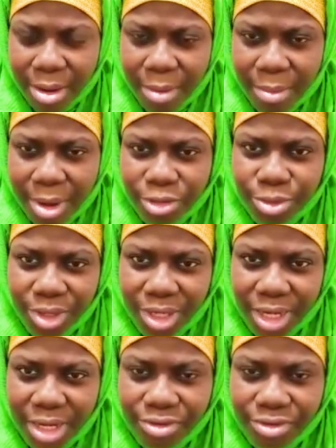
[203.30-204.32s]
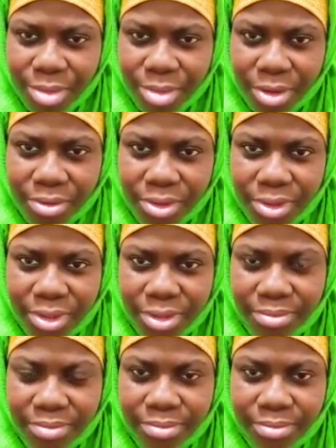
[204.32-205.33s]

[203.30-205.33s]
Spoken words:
about moringa you've come across?